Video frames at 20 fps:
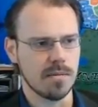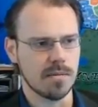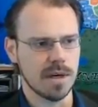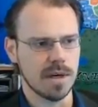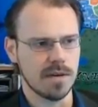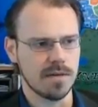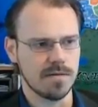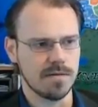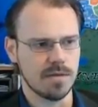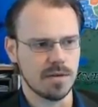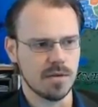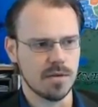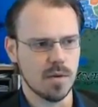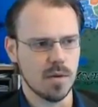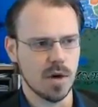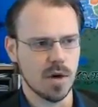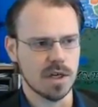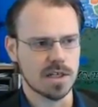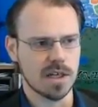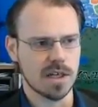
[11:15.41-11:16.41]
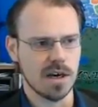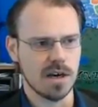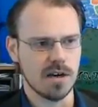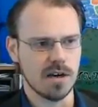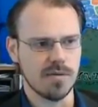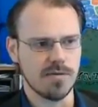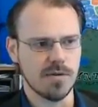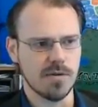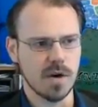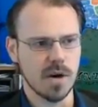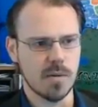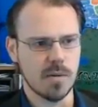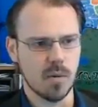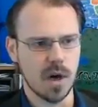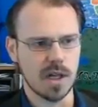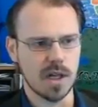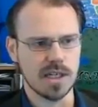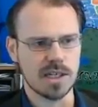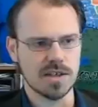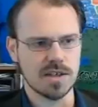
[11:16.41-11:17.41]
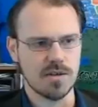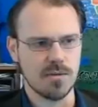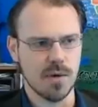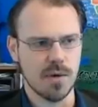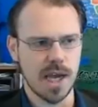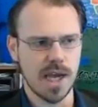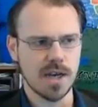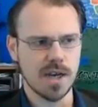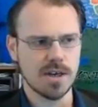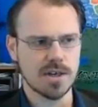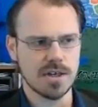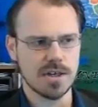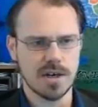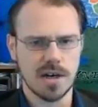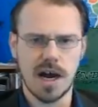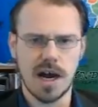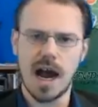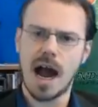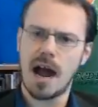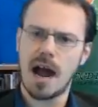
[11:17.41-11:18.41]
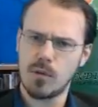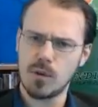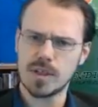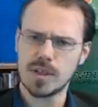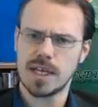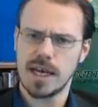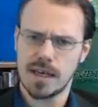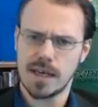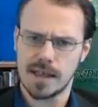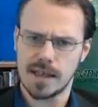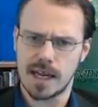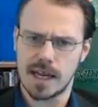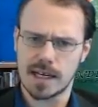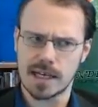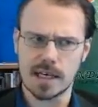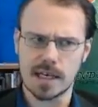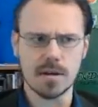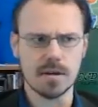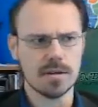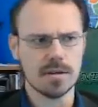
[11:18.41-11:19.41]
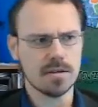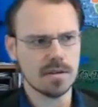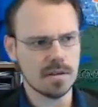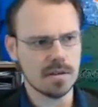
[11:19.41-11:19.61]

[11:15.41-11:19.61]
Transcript: but if the Druid wants to Kung Fu him while he's enraged, I will take that deal.